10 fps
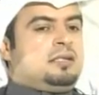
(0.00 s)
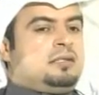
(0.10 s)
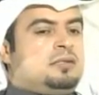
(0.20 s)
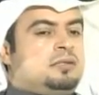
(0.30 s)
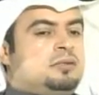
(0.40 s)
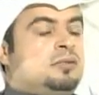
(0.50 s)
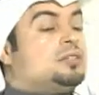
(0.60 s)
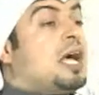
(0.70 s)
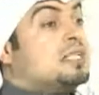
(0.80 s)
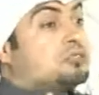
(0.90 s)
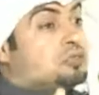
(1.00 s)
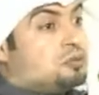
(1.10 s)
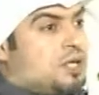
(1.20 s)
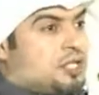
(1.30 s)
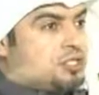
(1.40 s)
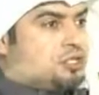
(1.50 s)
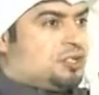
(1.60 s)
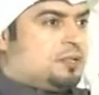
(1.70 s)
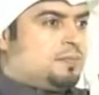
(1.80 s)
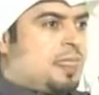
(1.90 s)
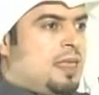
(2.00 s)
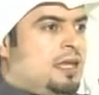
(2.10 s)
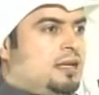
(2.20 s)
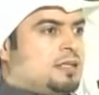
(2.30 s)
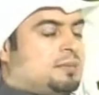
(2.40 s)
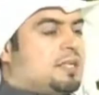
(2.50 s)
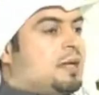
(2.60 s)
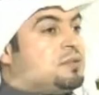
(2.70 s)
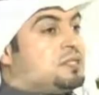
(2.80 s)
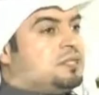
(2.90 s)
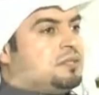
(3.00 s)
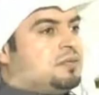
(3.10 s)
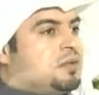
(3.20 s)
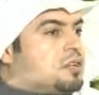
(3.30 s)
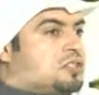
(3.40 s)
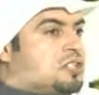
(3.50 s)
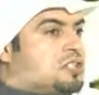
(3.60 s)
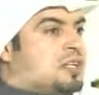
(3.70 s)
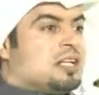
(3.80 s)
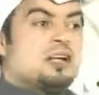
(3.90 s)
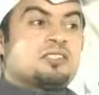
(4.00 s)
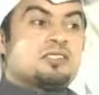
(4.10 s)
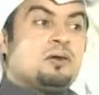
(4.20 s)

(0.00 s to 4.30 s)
and don't ask too much. Sometimes if you are stressed, I ask